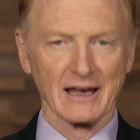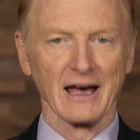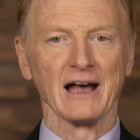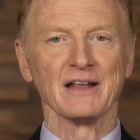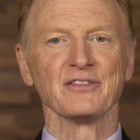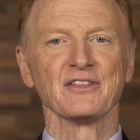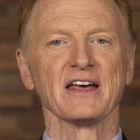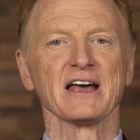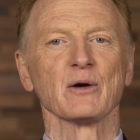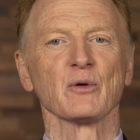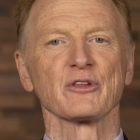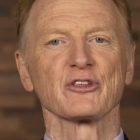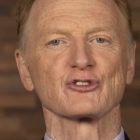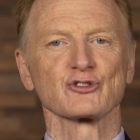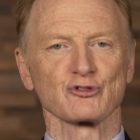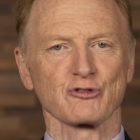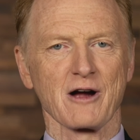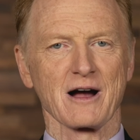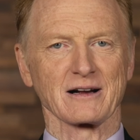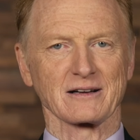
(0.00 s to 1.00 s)
and there were the
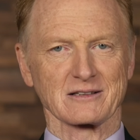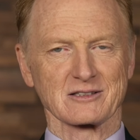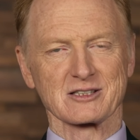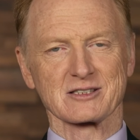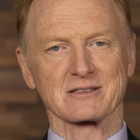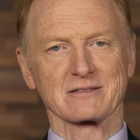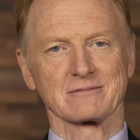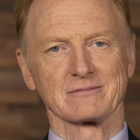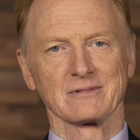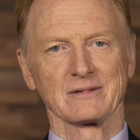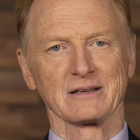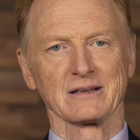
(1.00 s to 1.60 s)
trunks.